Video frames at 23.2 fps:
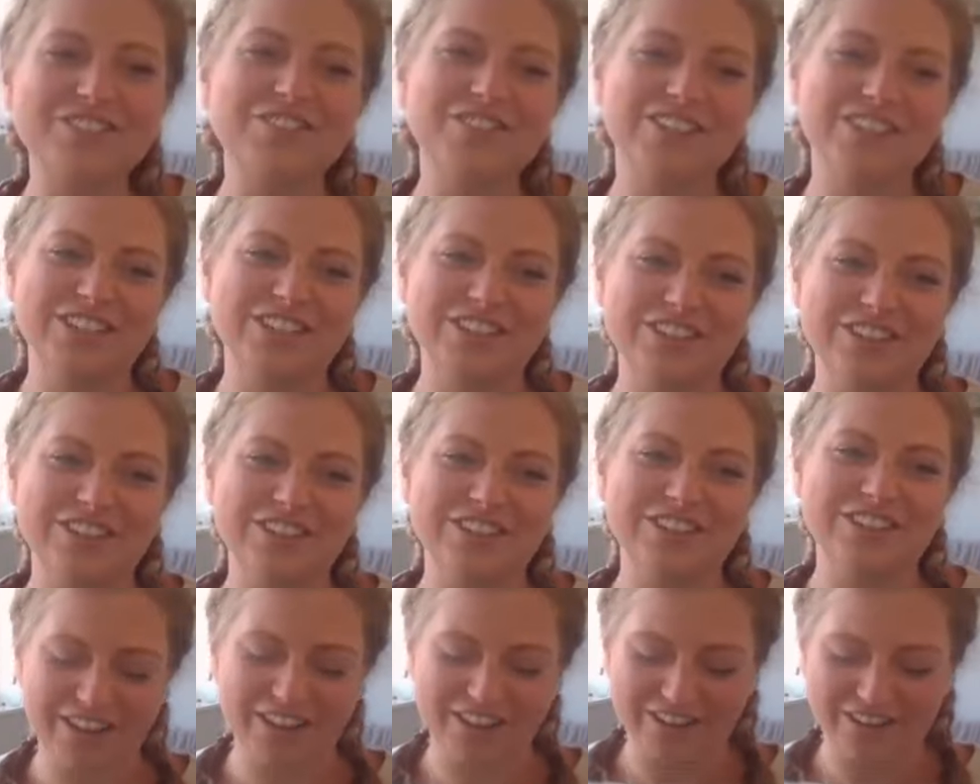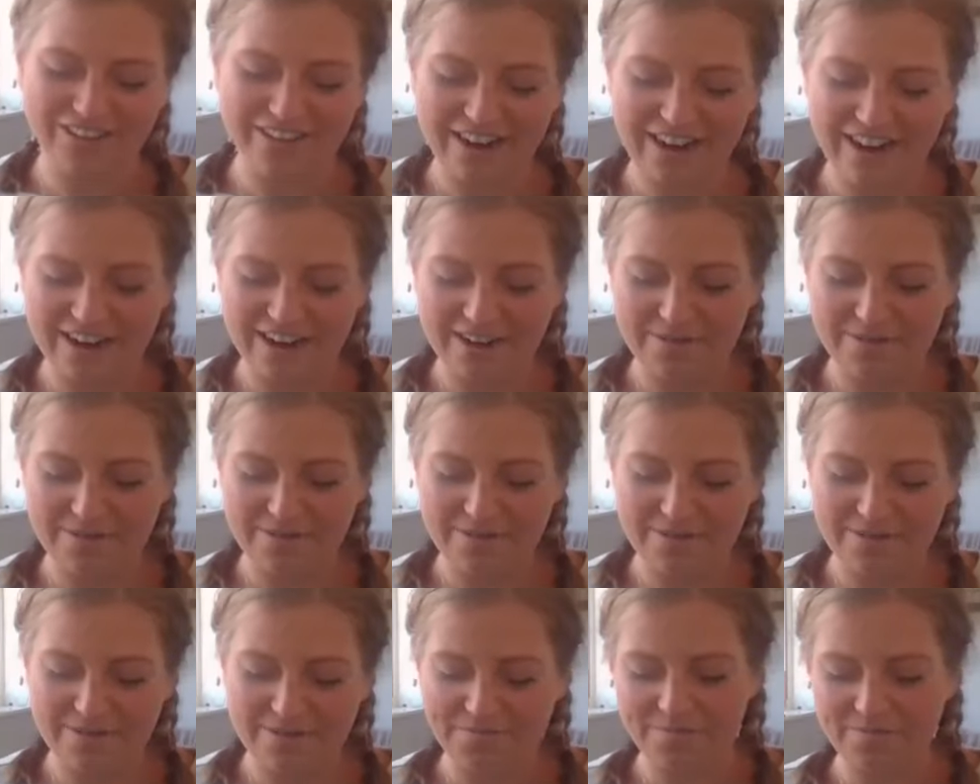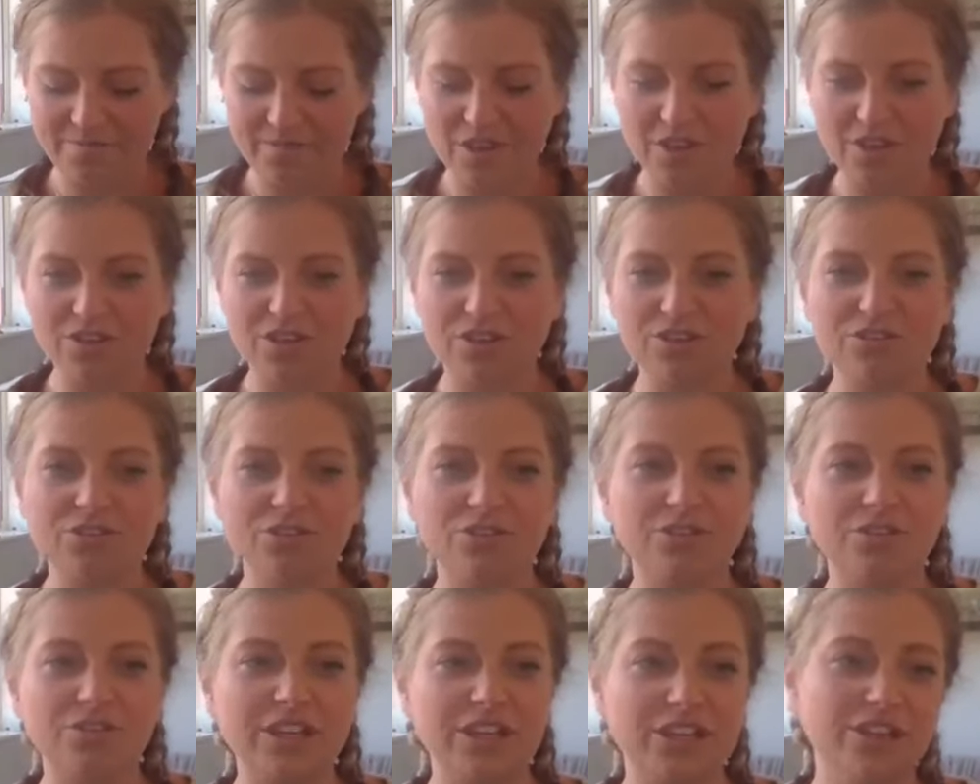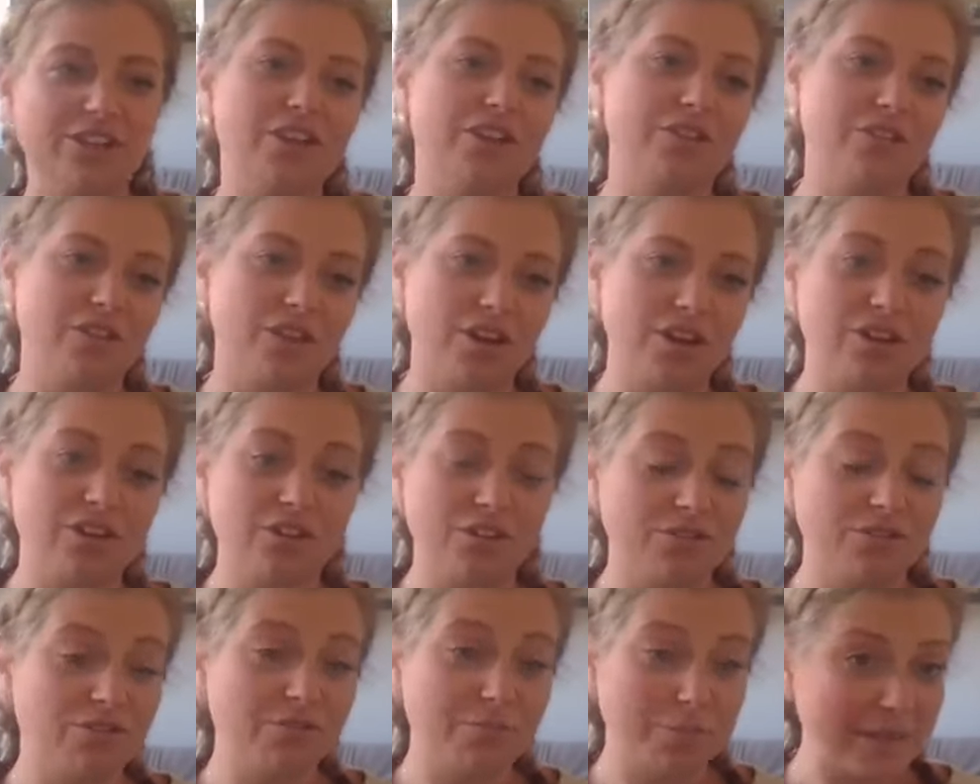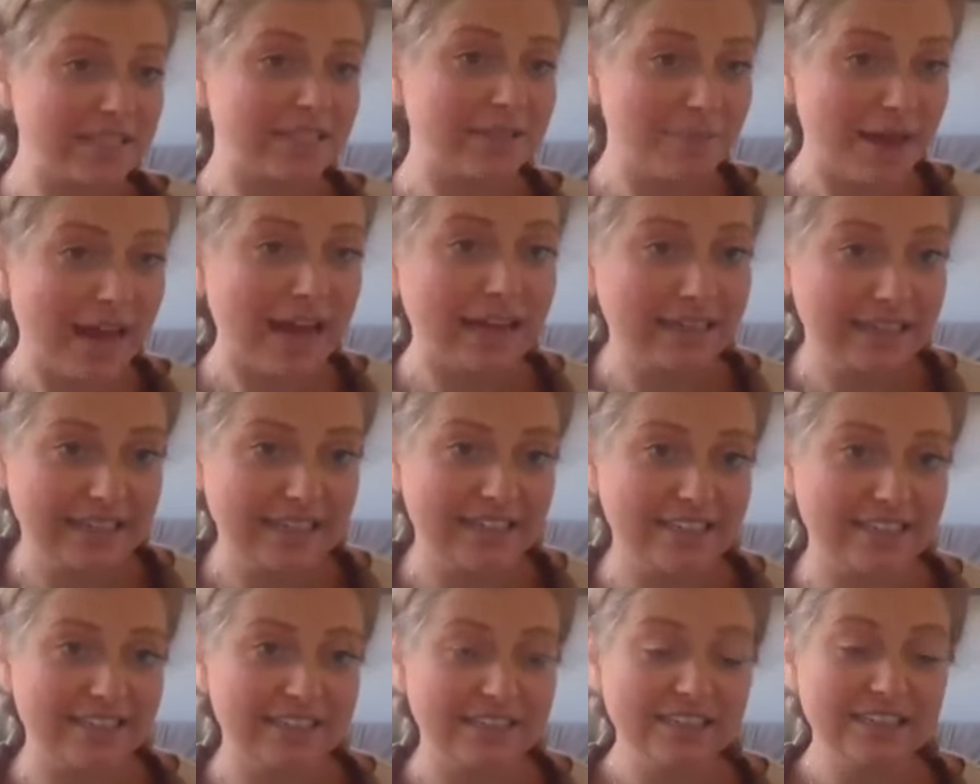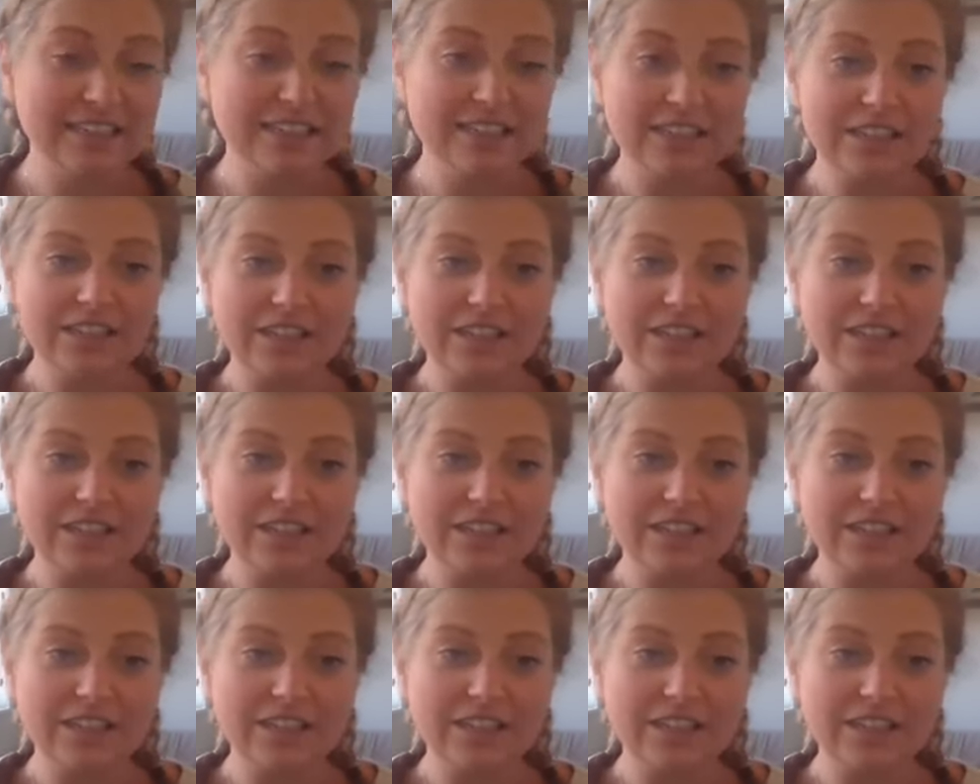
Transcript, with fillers: just to finish off though, um, you're you know you're a busy man, Iain.